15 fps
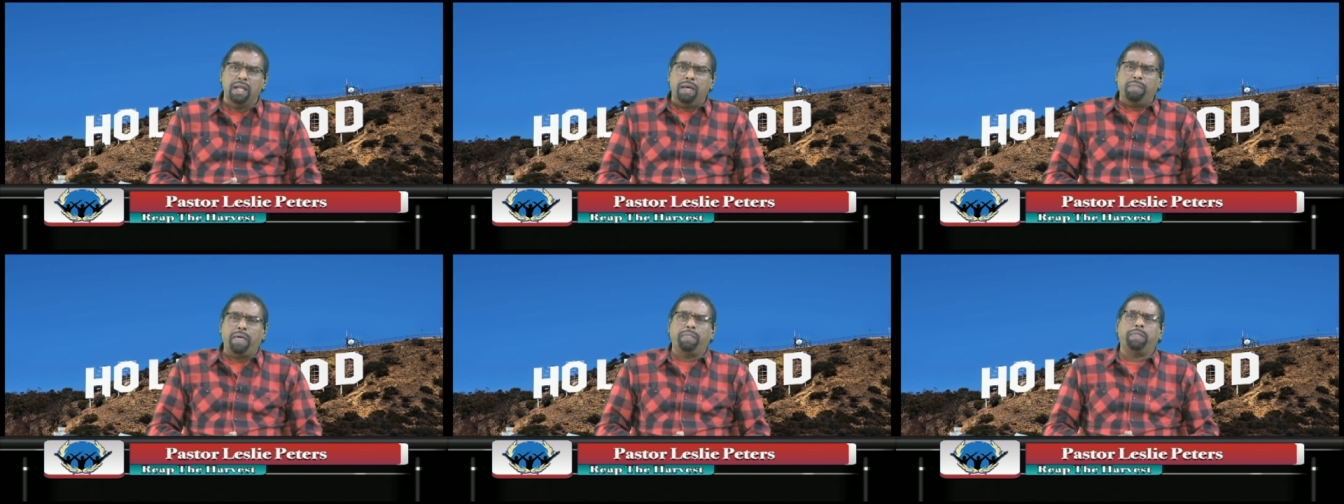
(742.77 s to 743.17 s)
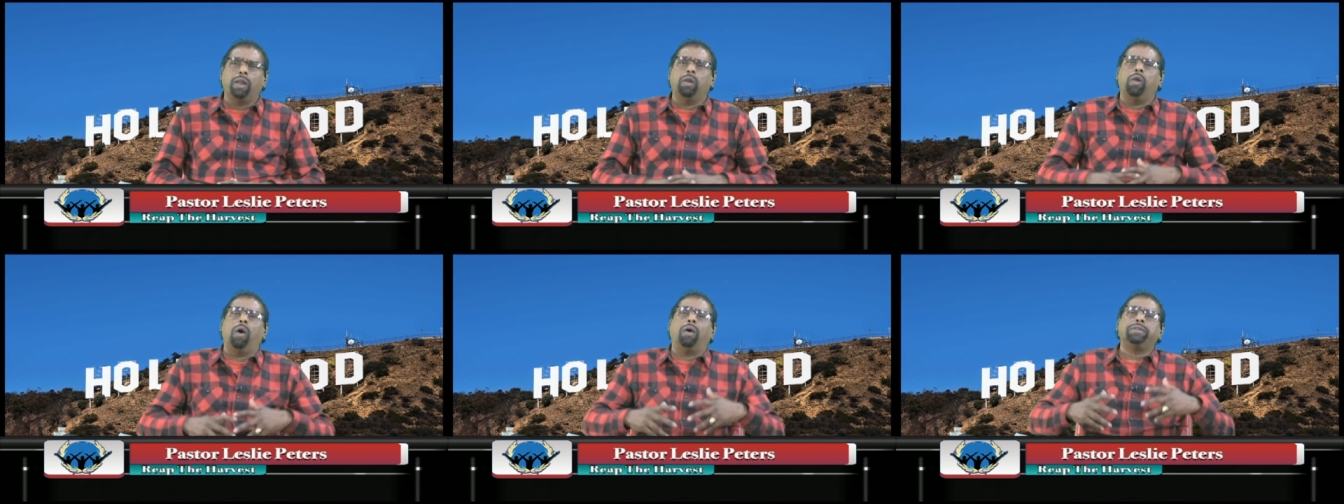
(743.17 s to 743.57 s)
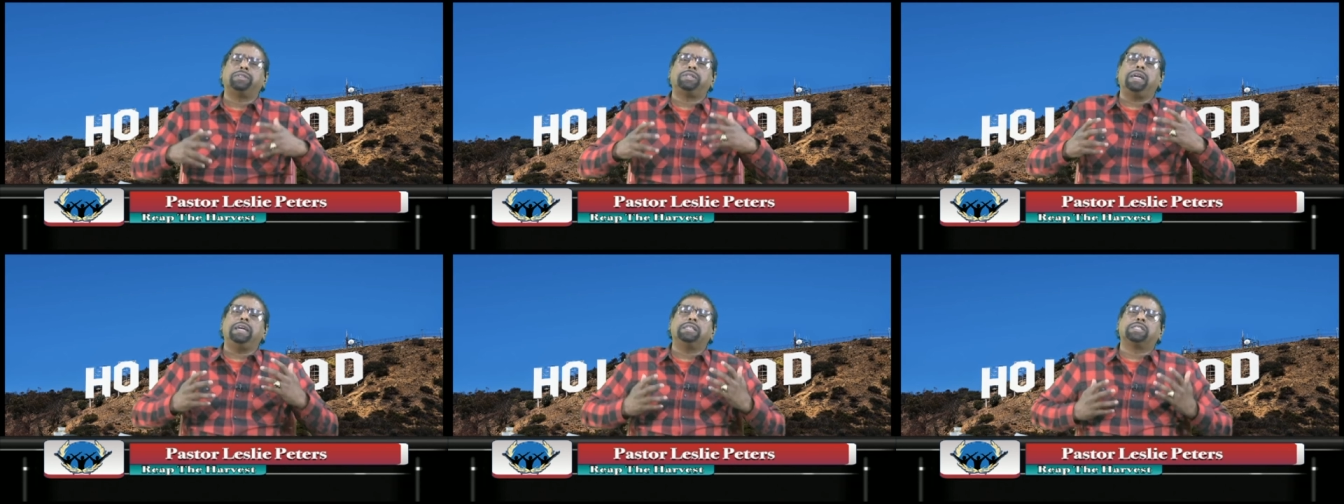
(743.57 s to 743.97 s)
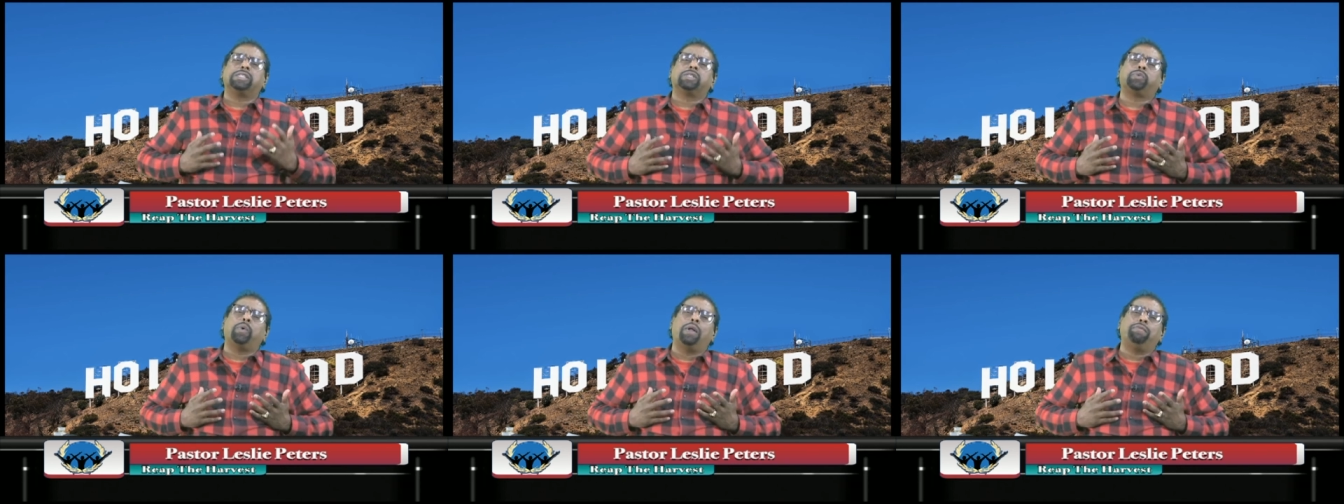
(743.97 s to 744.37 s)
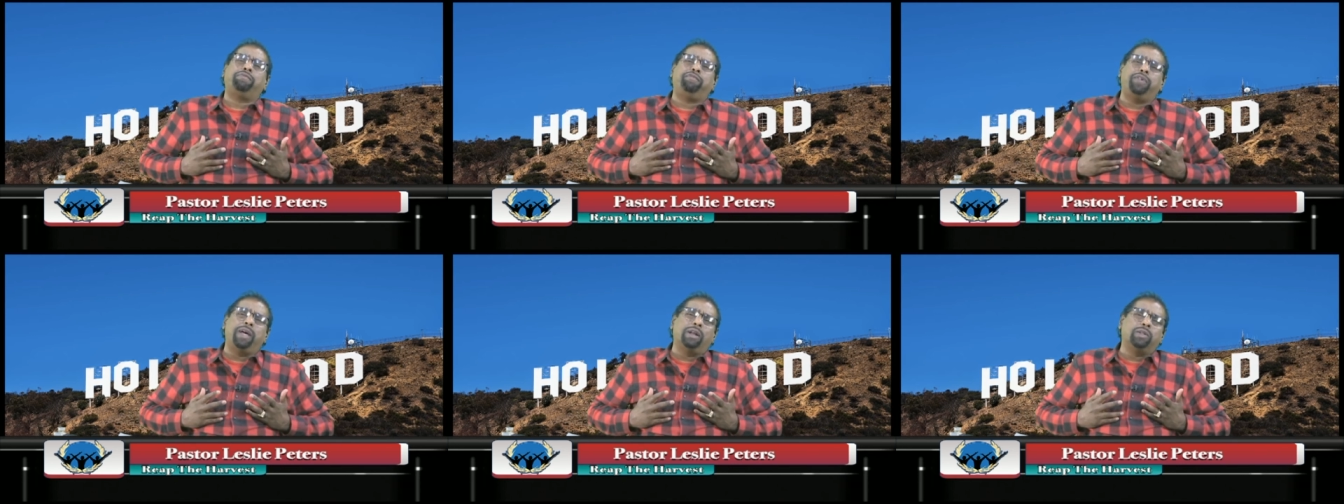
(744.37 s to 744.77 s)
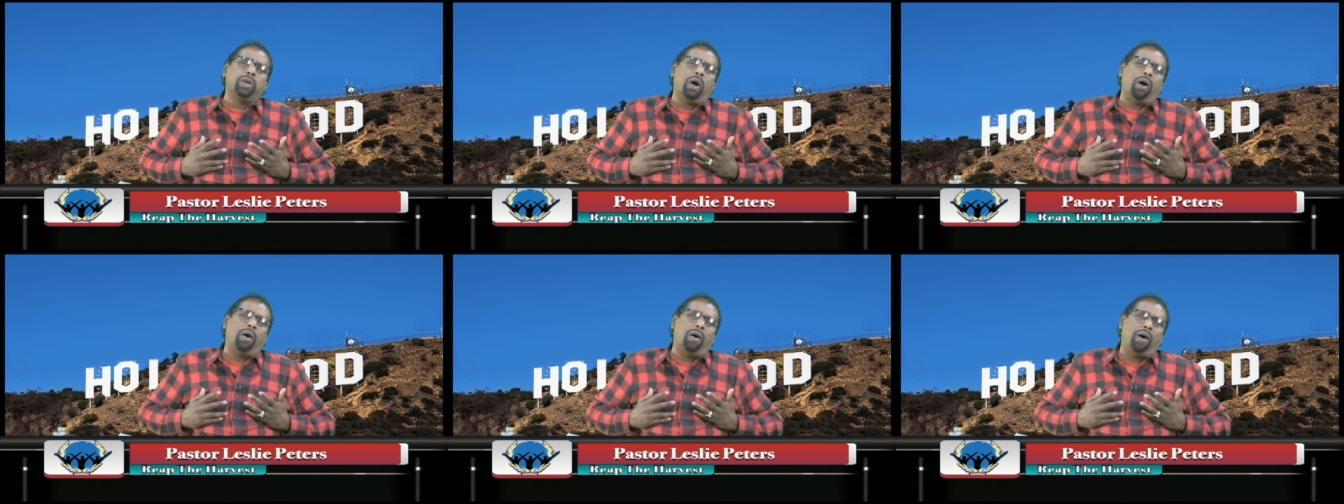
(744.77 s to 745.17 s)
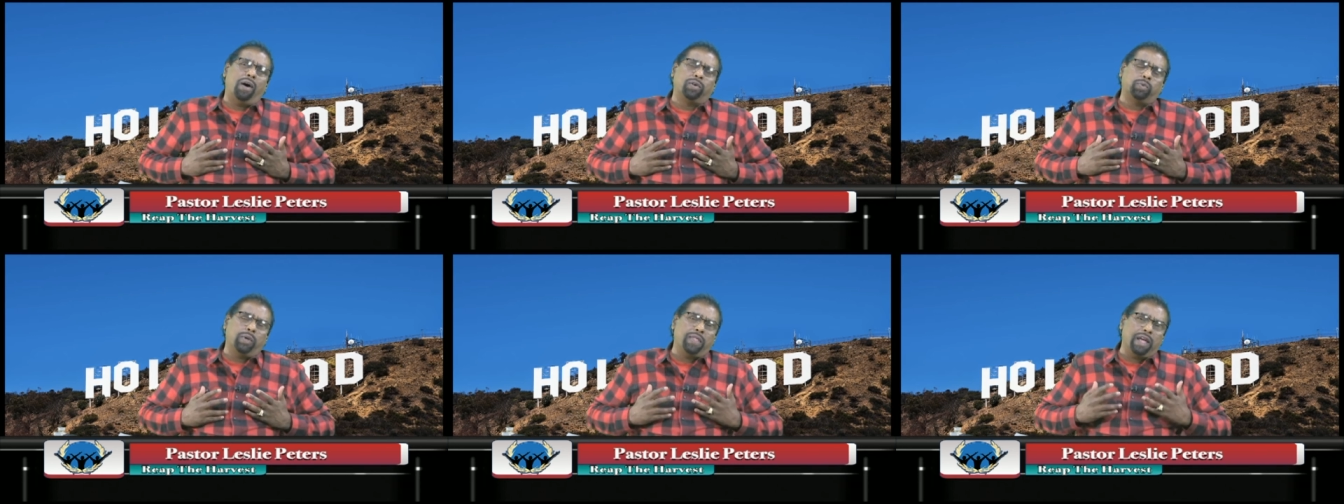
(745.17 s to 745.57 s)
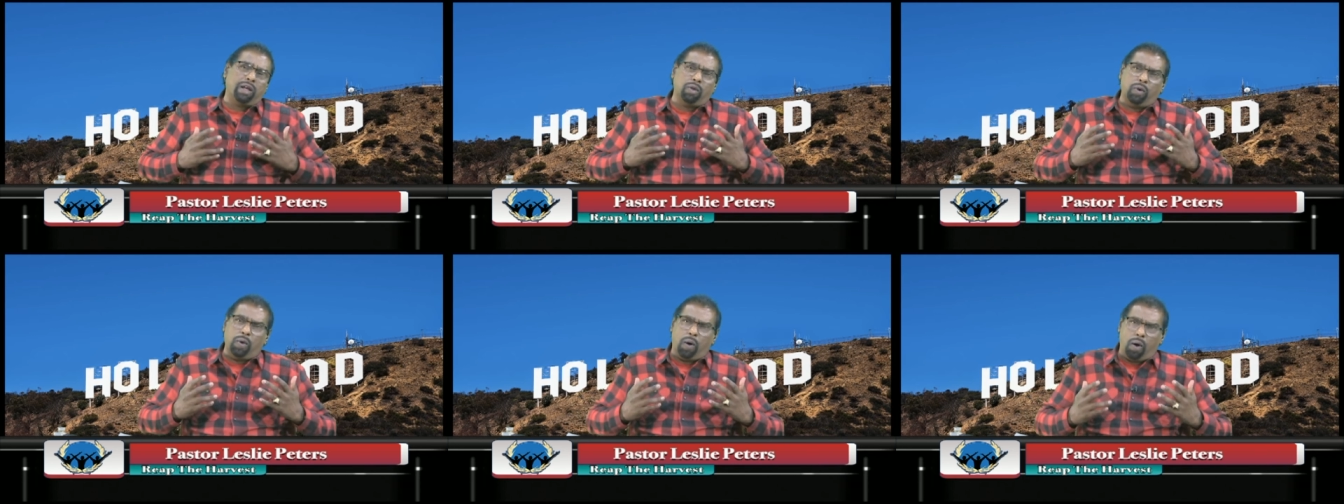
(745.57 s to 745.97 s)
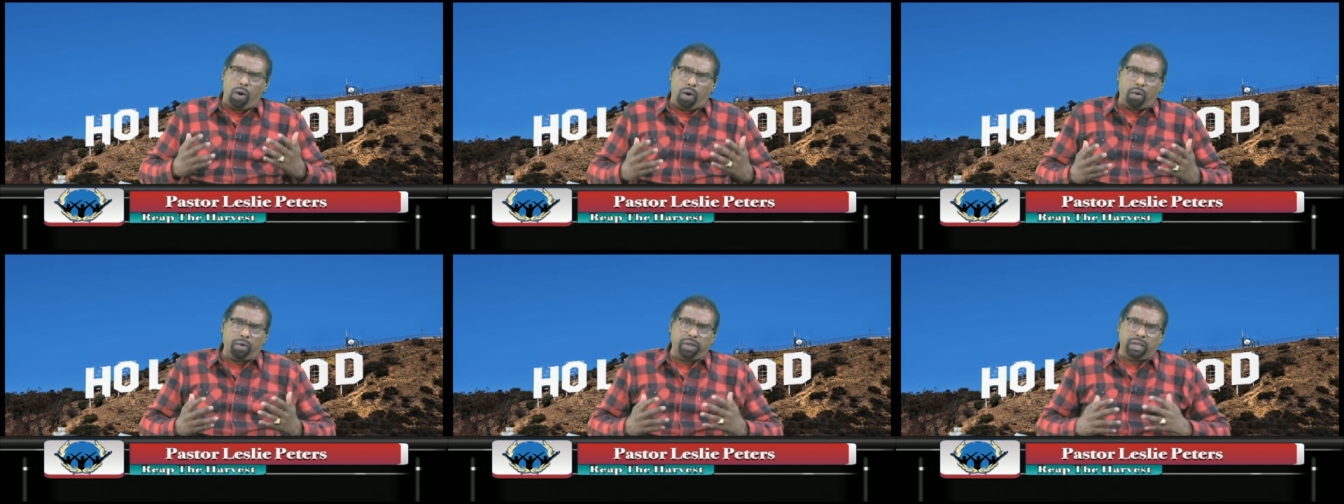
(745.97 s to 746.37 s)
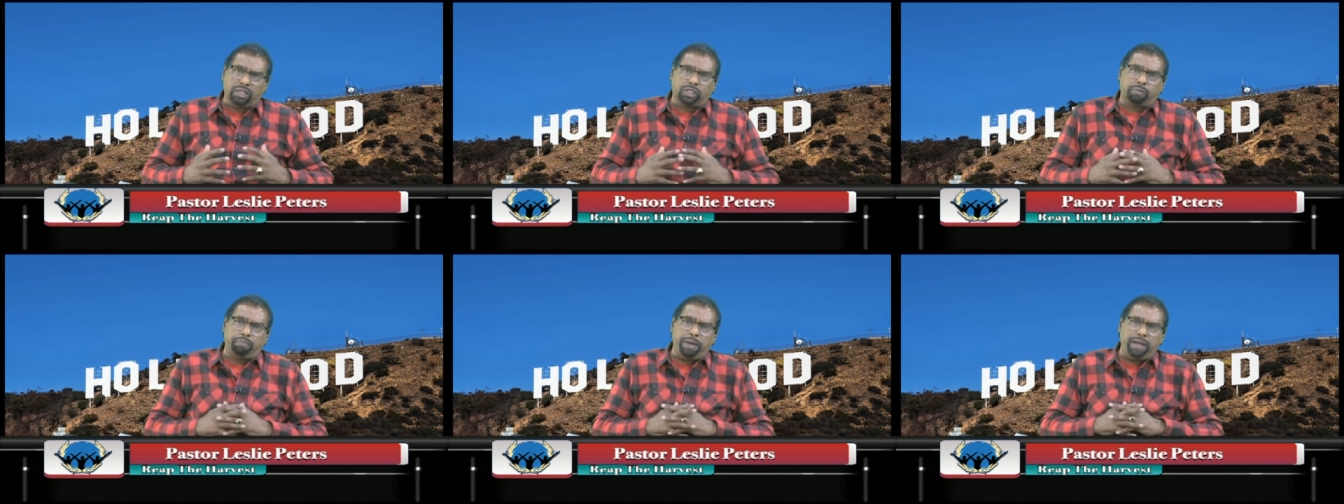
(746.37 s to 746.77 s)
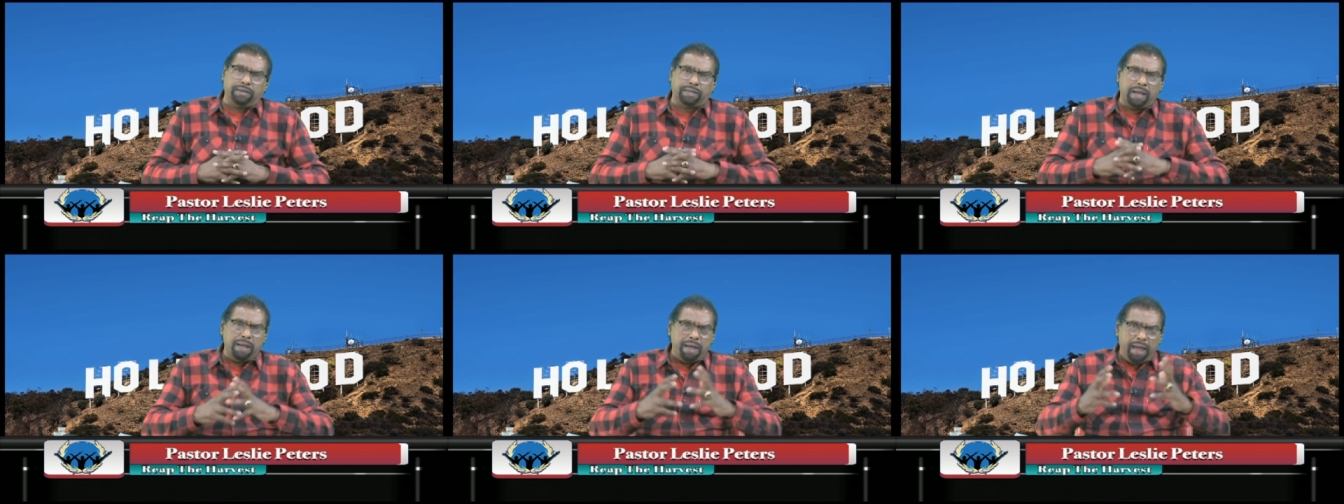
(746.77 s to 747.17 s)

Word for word: That the Lord Jesus will fill your heart with a glorious peace.